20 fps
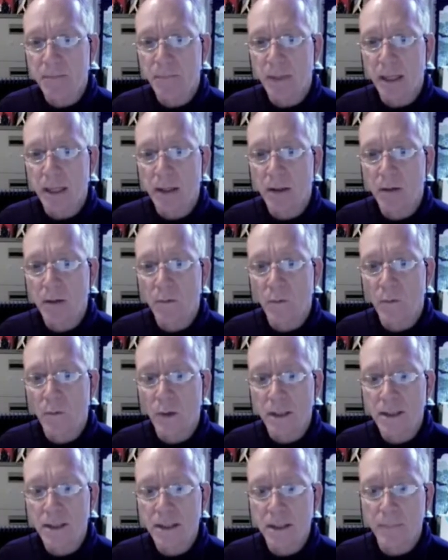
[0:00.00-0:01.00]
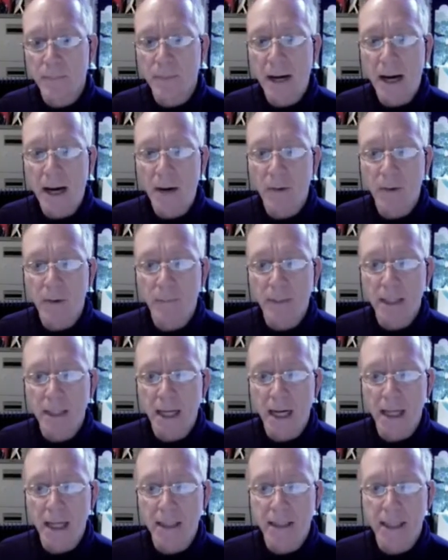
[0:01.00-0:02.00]
but what's the power
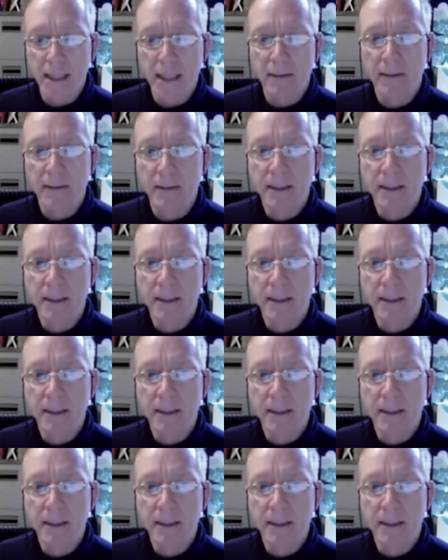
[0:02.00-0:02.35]
behind that?